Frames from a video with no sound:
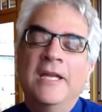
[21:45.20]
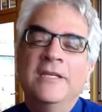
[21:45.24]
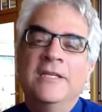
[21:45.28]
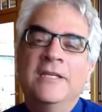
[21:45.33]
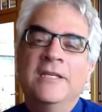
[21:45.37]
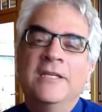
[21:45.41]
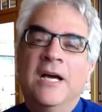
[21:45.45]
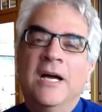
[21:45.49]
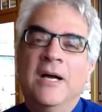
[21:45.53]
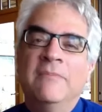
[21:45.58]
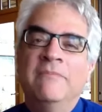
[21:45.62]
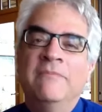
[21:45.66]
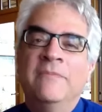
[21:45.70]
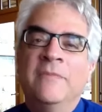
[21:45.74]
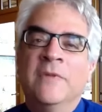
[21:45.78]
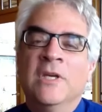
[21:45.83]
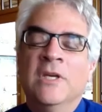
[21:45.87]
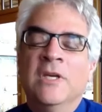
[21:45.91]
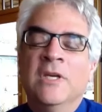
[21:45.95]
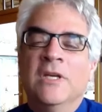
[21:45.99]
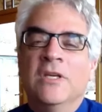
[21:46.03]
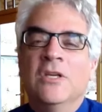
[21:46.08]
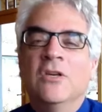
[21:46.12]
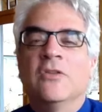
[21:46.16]
um,
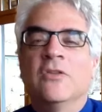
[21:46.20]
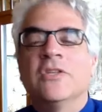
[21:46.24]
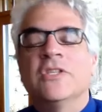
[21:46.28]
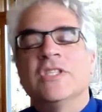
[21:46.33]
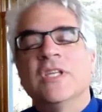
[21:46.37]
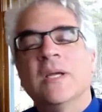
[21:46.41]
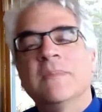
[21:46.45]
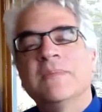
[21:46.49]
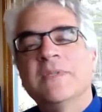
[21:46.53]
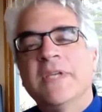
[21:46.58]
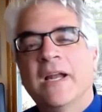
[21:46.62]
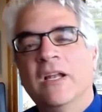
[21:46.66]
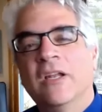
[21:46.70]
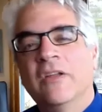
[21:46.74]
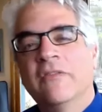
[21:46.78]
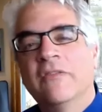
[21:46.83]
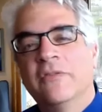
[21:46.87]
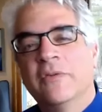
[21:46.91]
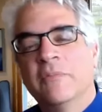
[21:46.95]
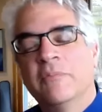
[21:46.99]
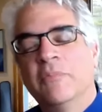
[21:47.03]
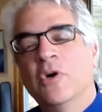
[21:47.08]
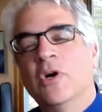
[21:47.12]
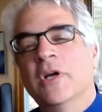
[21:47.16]
you know the subtitle of
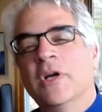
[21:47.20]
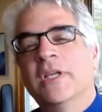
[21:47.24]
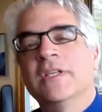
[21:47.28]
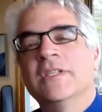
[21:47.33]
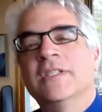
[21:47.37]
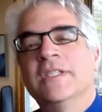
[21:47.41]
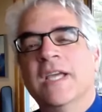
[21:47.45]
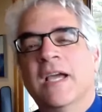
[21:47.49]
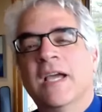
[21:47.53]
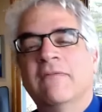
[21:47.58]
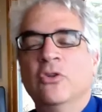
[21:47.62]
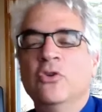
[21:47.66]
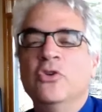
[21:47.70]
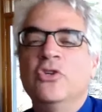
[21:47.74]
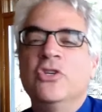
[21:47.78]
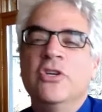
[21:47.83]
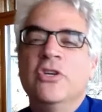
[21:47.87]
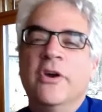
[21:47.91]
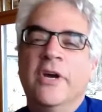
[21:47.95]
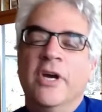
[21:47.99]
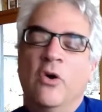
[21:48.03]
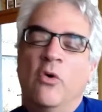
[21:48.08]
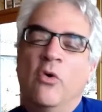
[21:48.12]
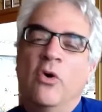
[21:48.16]
the book is the
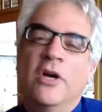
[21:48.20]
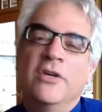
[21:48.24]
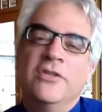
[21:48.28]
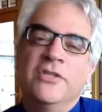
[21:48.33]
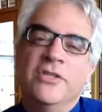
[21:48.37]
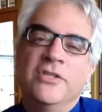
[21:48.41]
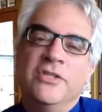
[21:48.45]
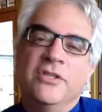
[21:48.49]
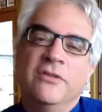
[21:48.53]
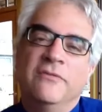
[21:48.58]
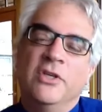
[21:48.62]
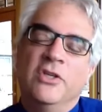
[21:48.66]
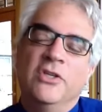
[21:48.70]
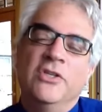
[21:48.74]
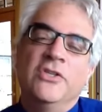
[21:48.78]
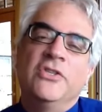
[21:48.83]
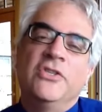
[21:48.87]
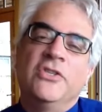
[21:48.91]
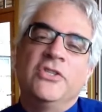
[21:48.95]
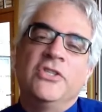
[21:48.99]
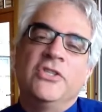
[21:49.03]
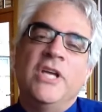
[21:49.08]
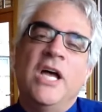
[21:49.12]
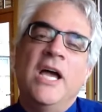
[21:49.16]
evolutionary origins of a good
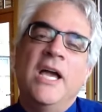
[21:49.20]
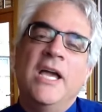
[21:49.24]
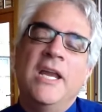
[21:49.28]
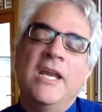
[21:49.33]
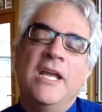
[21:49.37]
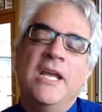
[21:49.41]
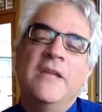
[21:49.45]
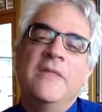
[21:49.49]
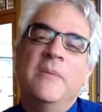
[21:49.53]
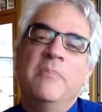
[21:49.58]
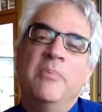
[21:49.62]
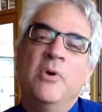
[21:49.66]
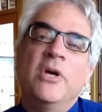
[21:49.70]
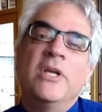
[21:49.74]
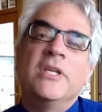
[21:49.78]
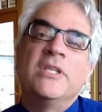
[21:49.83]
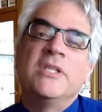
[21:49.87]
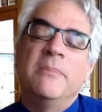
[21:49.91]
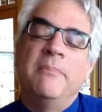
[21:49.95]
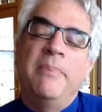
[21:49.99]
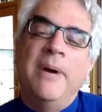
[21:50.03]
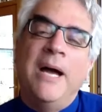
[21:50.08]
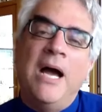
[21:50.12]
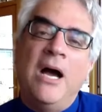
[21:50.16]
society and the book is
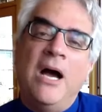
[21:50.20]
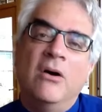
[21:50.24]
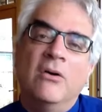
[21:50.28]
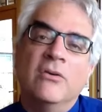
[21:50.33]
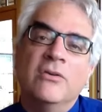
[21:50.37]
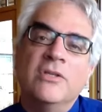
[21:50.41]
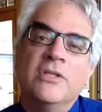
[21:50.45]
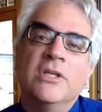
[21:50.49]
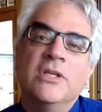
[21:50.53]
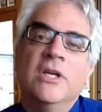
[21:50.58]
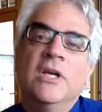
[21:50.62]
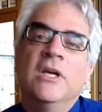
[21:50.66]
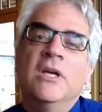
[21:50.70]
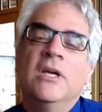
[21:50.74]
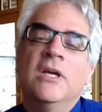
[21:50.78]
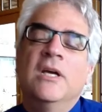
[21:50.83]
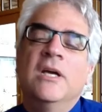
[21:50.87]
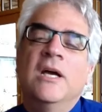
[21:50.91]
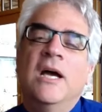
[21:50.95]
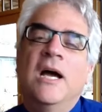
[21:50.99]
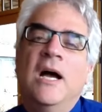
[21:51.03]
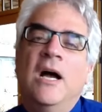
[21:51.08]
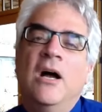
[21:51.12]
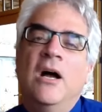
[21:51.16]
about
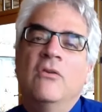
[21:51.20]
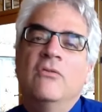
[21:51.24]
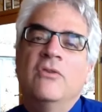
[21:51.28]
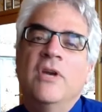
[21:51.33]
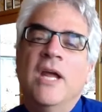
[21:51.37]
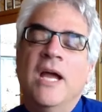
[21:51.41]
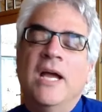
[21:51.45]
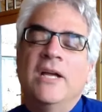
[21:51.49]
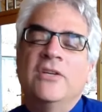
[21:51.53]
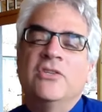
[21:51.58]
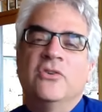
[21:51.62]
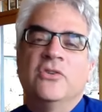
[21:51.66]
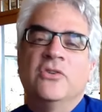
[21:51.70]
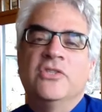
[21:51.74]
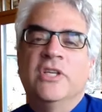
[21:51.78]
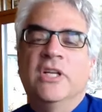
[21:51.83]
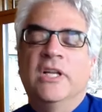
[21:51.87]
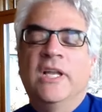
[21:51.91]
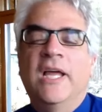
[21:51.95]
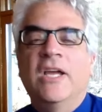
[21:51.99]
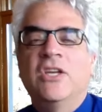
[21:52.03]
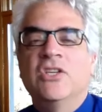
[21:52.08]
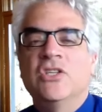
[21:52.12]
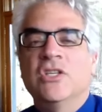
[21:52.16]
how natural
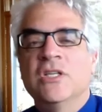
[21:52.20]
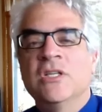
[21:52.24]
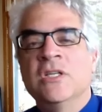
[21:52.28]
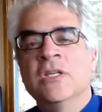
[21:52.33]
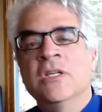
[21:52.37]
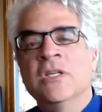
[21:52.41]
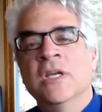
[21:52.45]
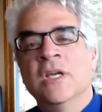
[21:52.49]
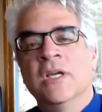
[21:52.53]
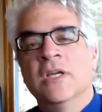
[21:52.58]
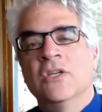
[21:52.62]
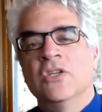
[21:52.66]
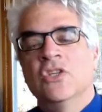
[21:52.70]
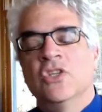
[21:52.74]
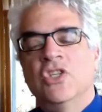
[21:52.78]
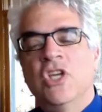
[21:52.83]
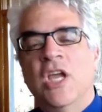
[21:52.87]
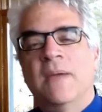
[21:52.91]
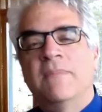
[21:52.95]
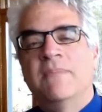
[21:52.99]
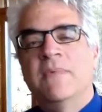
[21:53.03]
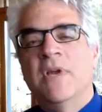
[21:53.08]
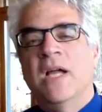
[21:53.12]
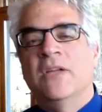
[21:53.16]
selection
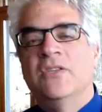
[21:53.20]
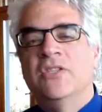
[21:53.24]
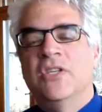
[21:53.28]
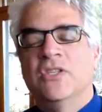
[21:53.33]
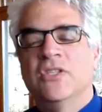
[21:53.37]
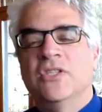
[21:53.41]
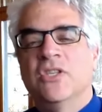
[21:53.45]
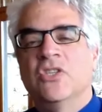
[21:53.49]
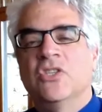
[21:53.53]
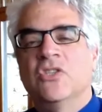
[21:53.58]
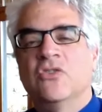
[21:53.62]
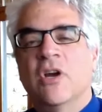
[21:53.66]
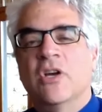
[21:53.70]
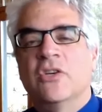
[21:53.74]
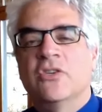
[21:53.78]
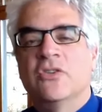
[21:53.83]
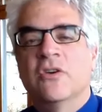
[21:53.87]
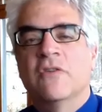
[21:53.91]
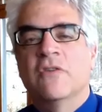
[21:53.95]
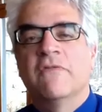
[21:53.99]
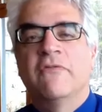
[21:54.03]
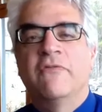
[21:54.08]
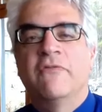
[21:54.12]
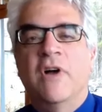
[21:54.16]
shaped not just the structure
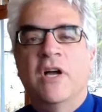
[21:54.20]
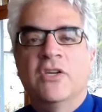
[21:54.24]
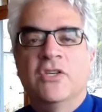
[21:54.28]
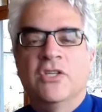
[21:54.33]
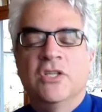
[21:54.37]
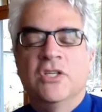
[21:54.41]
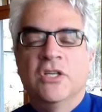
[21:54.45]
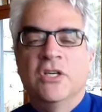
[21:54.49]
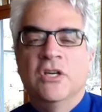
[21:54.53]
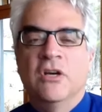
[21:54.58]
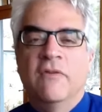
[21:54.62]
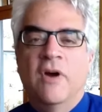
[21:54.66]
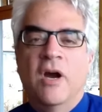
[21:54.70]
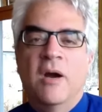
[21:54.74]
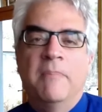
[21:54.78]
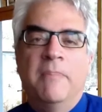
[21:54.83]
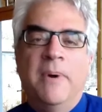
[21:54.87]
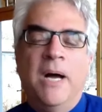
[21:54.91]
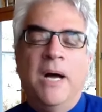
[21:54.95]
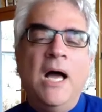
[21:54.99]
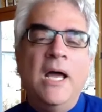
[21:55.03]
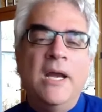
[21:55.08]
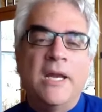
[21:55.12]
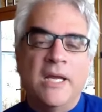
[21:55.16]
and function of our
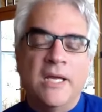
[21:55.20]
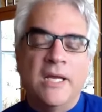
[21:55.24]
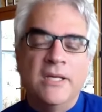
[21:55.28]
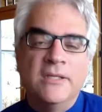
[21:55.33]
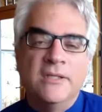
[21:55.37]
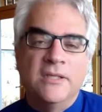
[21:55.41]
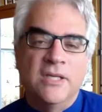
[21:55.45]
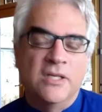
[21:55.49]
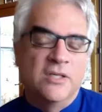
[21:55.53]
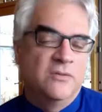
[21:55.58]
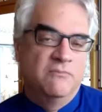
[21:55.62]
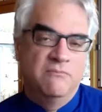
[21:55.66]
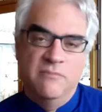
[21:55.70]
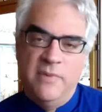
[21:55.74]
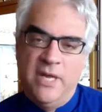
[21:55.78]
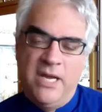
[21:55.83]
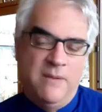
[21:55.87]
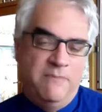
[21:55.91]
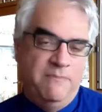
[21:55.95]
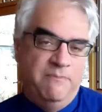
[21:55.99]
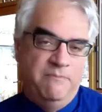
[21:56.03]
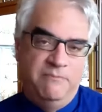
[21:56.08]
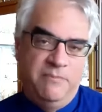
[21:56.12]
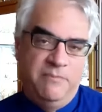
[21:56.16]
bodies as
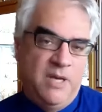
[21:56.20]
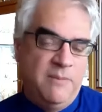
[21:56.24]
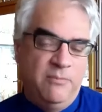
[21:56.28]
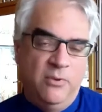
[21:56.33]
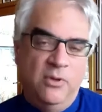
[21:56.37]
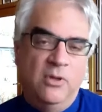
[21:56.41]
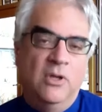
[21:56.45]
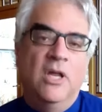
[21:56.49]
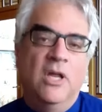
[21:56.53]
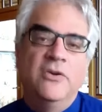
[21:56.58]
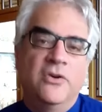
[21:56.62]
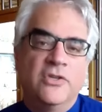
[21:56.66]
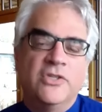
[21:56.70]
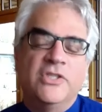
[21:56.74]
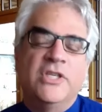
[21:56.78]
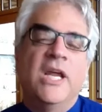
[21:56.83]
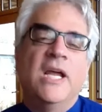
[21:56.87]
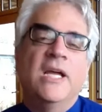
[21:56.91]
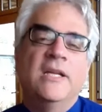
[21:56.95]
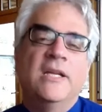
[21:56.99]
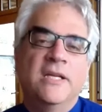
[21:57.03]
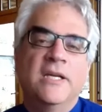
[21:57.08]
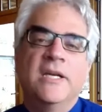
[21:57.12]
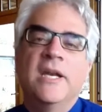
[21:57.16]
many people
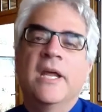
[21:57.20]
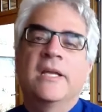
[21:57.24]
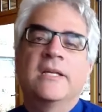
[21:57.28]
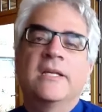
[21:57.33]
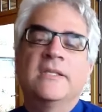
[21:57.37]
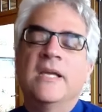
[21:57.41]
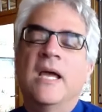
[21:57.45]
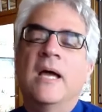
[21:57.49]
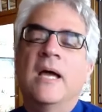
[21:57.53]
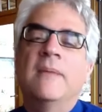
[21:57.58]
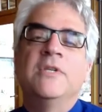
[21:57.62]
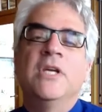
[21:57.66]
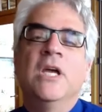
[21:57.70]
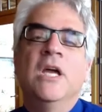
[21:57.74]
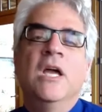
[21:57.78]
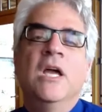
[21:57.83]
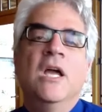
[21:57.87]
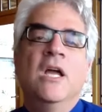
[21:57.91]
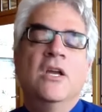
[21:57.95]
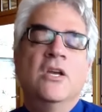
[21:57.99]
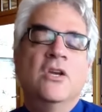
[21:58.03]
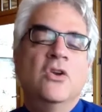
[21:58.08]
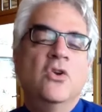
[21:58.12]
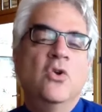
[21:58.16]
understand and accept
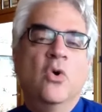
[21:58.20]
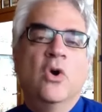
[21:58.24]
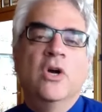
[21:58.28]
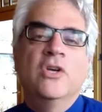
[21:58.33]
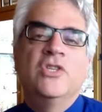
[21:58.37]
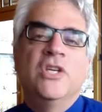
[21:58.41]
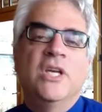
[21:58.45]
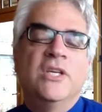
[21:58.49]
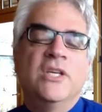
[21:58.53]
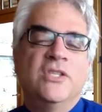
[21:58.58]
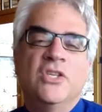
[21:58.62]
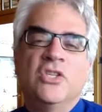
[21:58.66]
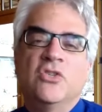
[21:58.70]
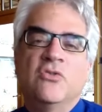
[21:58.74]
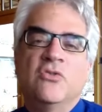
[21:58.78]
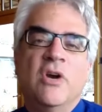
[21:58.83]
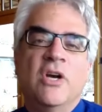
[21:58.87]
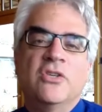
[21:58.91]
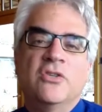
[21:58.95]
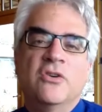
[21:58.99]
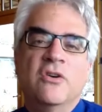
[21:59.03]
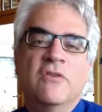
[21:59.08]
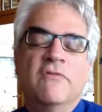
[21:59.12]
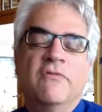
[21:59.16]
nor just the
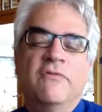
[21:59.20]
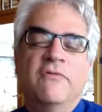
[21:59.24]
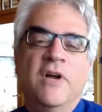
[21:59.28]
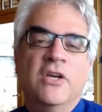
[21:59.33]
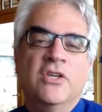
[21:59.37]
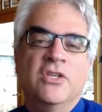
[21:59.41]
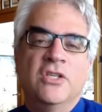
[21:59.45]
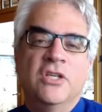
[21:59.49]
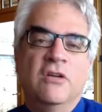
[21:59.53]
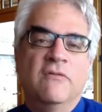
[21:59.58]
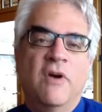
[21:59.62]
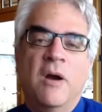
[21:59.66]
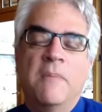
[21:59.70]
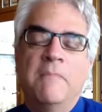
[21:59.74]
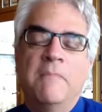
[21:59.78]
structure and function of our